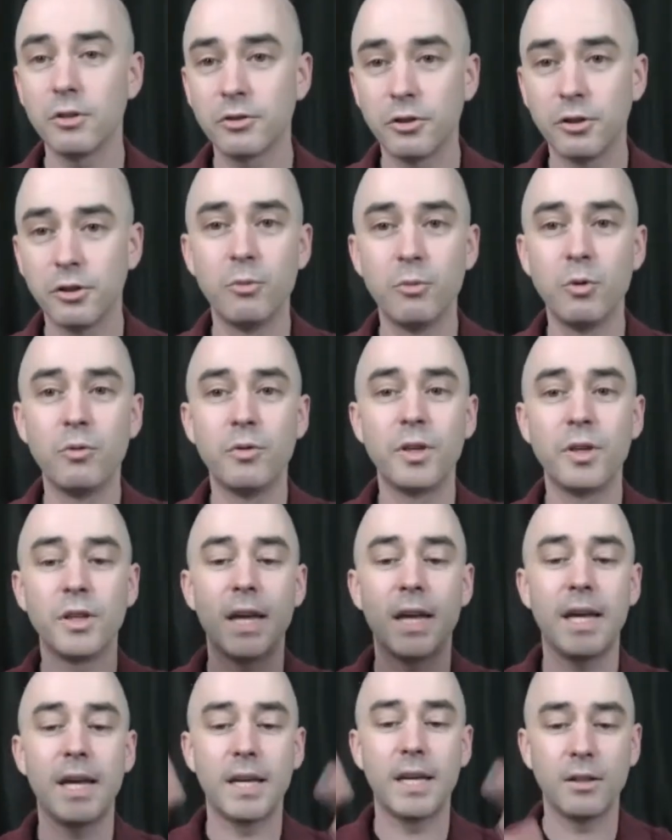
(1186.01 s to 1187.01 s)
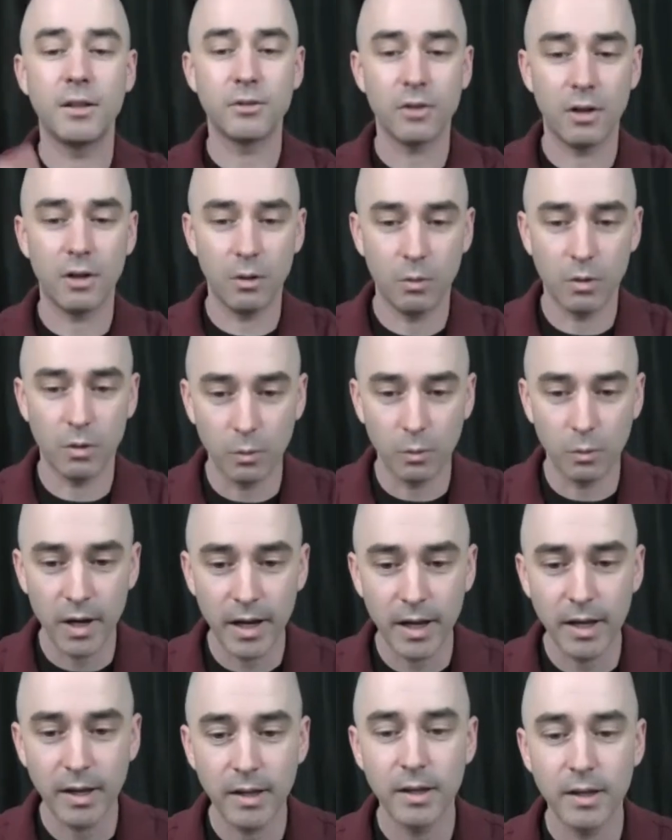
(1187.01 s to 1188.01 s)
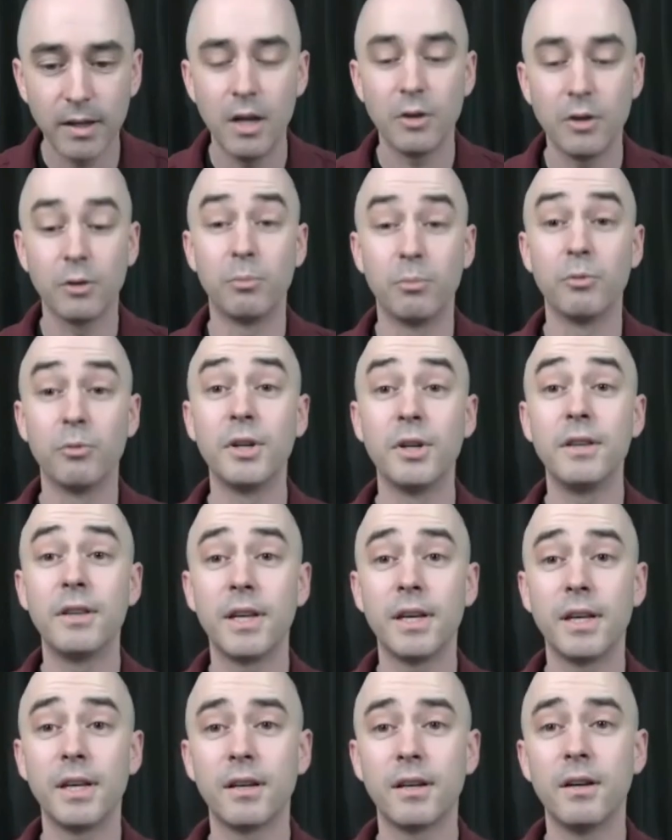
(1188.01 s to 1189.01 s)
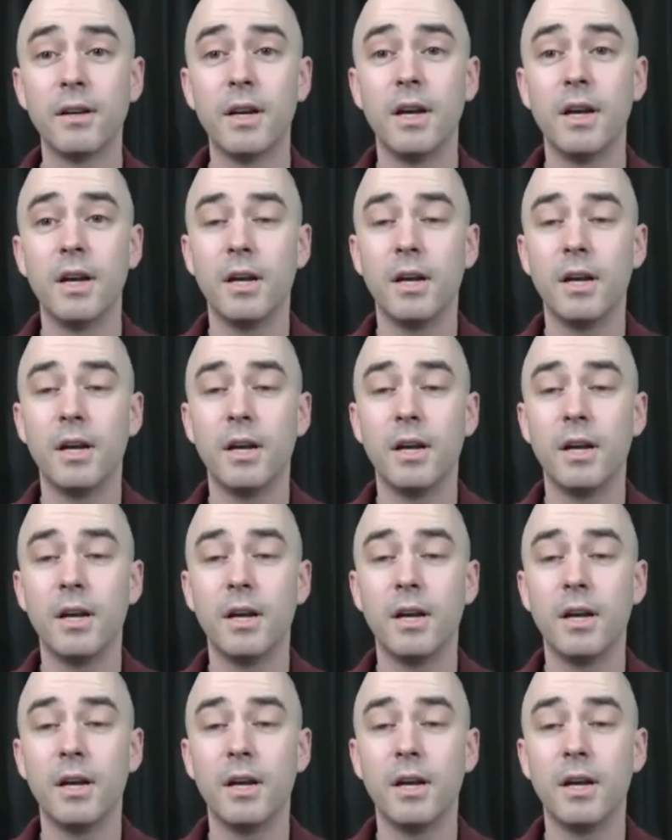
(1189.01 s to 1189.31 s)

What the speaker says: So you're moving the hands all one way, you're breathing,